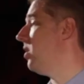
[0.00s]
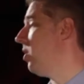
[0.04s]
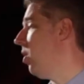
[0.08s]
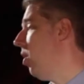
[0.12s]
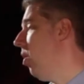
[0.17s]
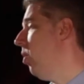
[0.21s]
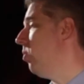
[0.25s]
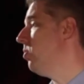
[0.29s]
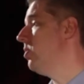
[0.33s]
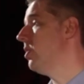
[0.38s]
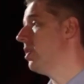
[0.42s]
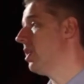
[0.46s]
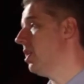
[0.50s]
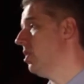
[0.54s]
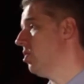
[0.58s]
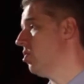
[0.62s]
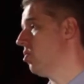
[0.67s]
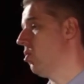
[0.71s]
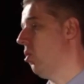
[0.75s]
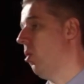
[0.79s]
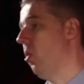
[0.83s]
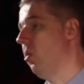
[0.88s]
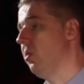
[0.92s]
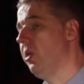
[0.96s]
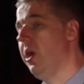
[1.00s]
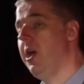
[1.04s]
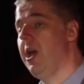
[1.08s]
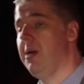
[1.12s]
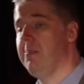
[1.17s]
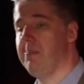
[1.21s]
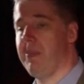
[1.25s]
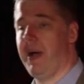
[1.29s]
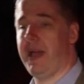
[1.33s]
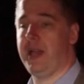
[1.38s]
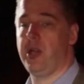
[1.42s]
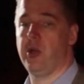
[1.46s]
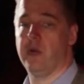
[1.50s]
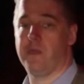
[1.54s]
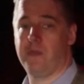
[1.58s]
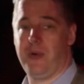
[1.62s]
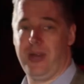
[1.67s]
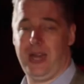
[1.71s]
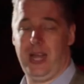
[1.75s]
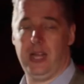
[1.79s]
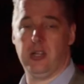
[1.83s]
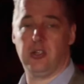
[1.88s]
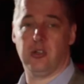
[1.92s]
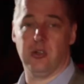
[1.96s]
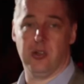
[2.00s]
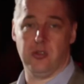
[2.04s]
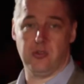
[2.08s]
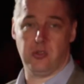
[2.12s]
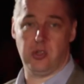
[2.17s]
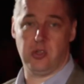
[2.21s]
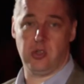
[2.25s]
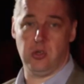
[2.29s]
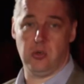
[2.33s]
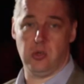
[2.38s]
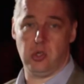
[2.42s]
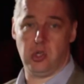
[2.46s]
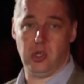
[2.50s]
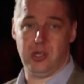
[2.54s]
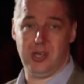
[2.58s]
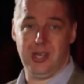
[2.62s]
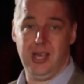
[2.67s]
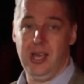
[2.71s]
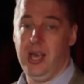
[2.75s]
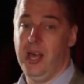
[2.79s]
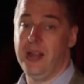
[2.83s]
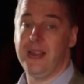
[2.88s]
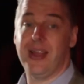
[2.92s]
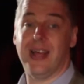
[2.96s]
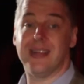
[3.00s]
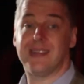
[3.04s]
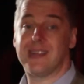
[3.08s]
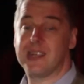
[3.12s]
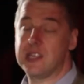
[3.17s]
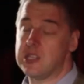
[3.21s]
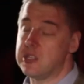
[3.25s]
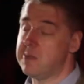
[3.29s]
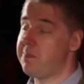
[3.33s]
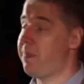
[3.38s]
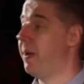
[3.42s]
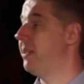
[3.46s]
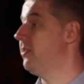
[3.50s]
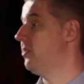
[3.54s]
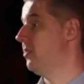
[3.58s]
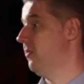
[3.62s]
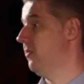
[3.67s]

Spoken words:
owned or controlled by your financial institution. That's expensive